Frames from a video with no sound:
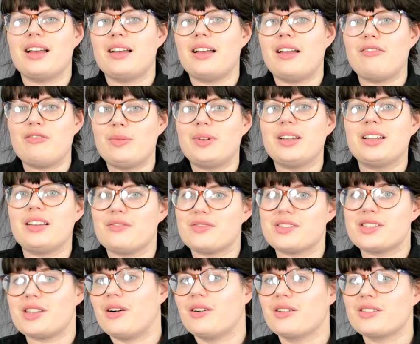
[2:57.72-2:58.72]
everybody loves
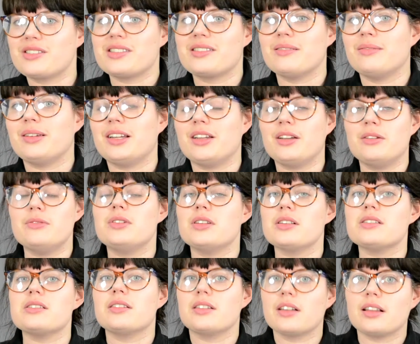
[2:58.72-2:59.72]
socks, I mean who
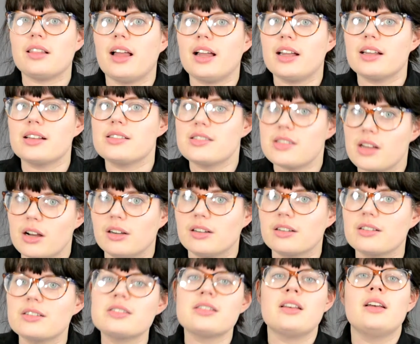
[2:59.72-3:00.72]
doesn't like
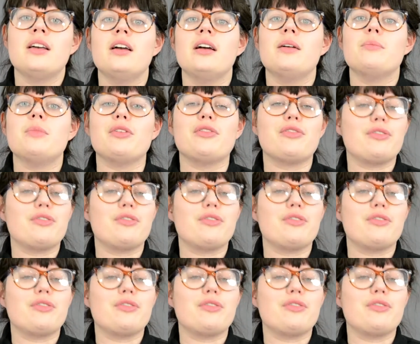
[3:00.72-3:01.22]
socks? but